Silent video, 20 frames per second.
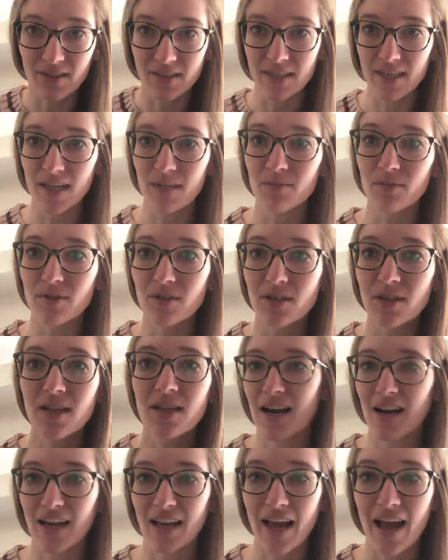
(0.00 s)
A table,
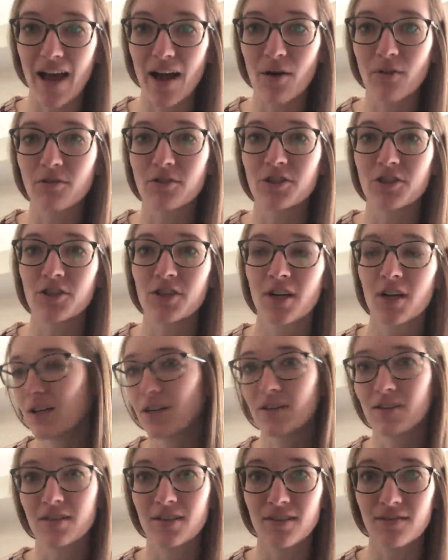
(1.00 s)
a couch,
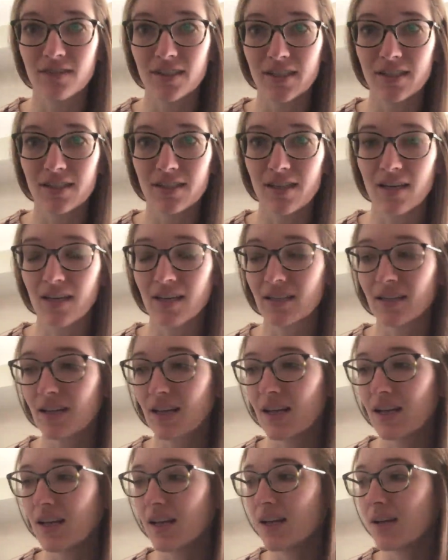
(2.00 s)
our TV stand
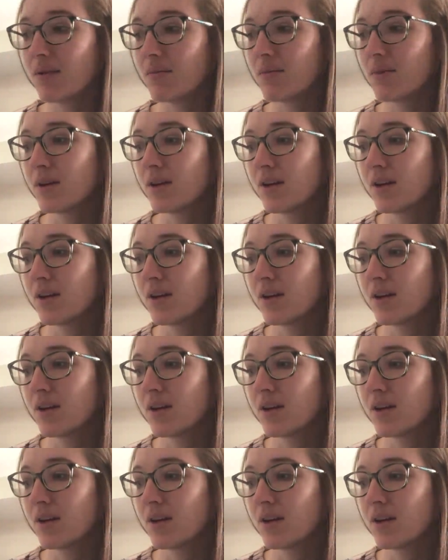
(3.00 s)
came,